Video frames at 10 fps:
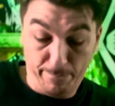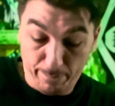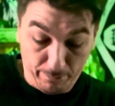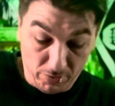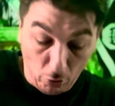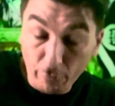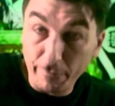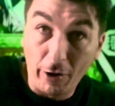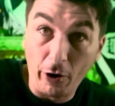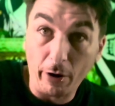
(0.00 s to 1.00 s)
so
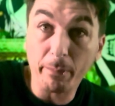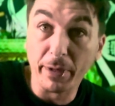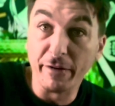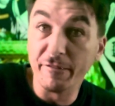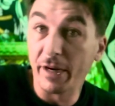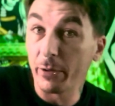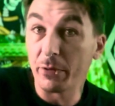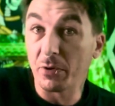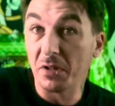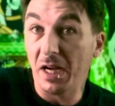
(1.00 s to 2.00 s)
far been very
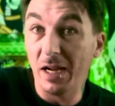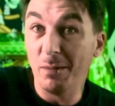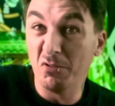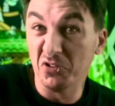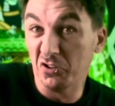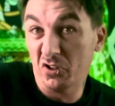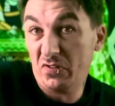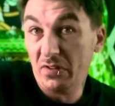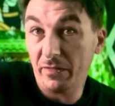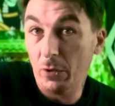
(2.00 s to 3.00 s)
reliable in just
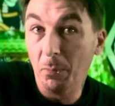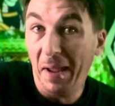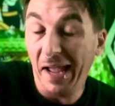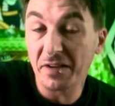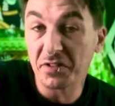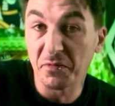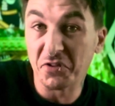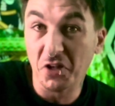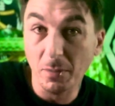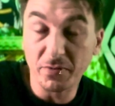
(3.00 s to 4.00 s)
the few mags I've
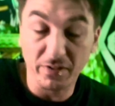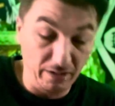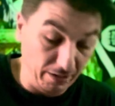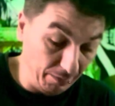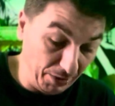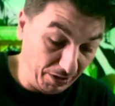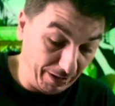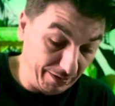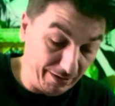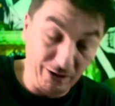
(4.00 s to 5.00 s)
dumped in it
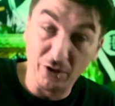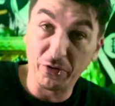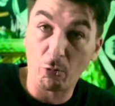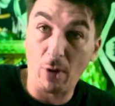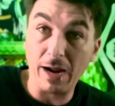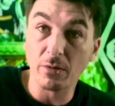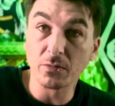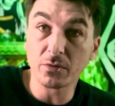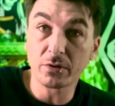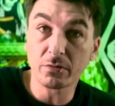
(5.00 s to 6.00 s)
because, you know, the
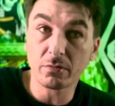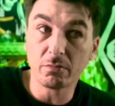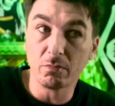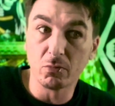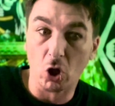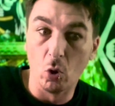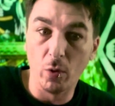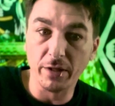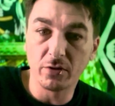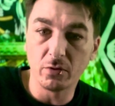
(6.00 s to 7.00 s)
rounds go
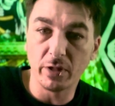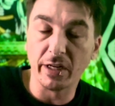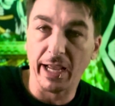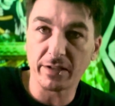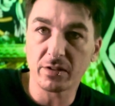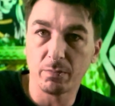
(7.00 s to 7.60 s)
into the next